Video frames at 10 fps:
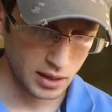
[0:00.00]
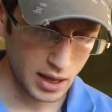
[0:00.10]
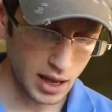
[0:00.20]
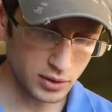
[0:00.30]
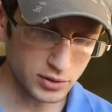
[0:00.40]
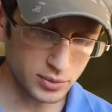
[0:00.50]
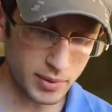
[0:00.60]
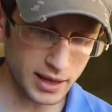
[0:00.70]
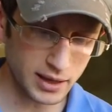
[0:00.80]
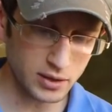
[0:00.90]
How to
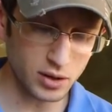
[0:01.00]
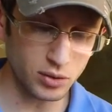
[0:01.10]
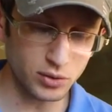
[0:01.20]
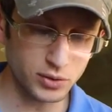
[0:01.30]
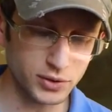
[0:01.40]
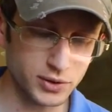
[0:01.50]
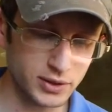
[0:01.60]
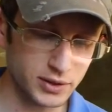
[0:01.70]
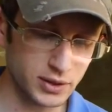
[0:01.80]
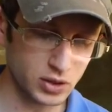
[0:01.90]
make a no-lose
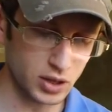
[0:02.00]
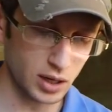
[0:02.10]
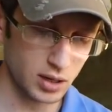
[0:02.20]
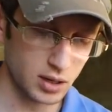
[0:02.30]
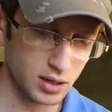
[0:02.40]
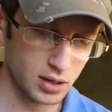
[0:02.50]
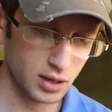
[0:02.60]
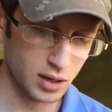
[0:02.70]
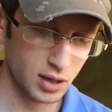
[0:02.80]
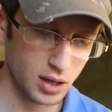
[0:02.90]
decision.
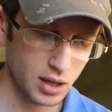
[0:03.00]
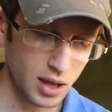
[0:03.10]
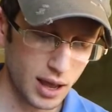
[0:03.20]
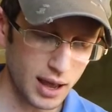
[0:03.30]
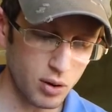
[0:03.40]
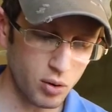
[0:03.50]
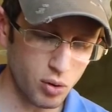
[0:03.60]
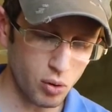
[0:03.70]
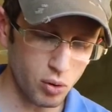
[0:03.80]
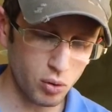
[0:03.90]
How
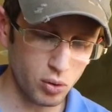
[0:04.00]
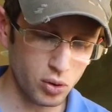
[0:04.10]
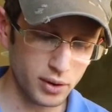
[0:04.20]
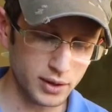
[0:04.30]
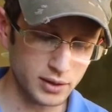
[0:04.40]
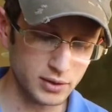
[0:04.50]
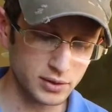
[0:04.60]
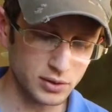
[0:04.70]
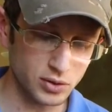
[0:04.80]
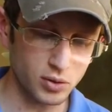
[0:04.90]
whole
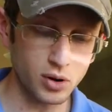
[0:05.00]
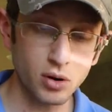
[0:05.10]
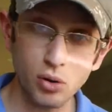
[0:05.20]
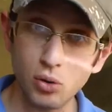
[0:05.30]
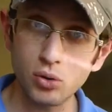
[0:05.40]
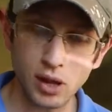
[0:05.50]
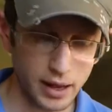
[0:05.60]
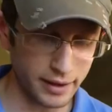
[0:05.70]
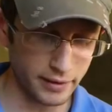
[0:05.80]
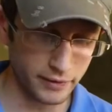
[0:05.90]
is your whole
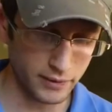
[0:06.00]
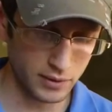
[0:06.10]
life?